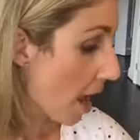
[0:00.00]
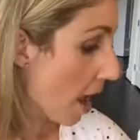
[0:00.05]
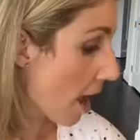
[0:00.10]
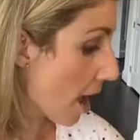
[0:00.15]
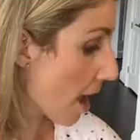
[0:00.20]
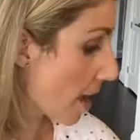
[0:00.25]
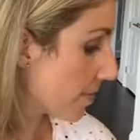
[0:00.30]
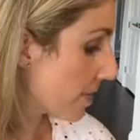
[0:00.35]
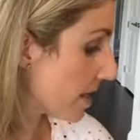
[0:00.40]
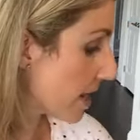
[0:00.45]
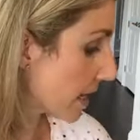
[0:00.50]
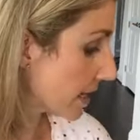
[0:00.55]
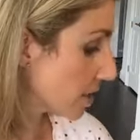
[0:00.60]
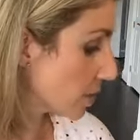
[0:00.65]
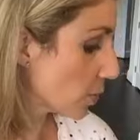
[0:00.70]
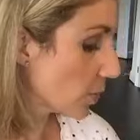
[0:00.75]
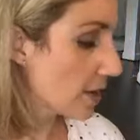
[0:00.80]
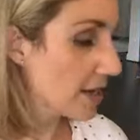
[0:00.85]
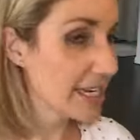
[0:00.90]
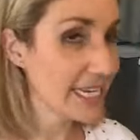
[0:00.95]
Um, the
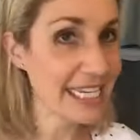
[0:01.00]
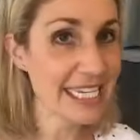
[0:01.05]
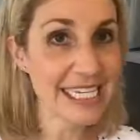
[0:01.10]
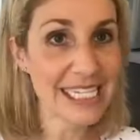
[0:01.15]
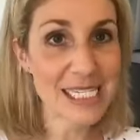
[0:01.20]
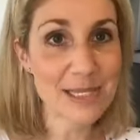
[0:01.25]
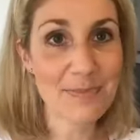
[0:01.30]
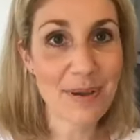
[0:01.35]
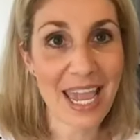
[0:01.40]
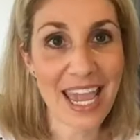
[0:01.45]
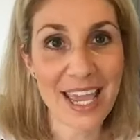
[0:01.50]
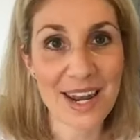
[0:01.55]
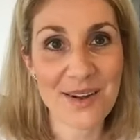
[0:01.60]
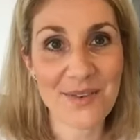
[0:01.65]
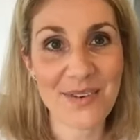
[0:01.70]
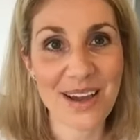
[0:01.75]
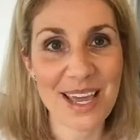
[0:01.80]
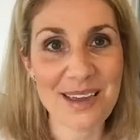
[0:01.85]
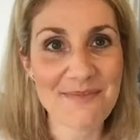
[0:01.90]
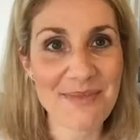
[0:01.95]
next one is
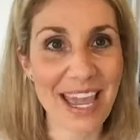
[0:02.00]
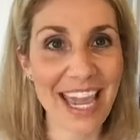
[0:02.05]
PanAway.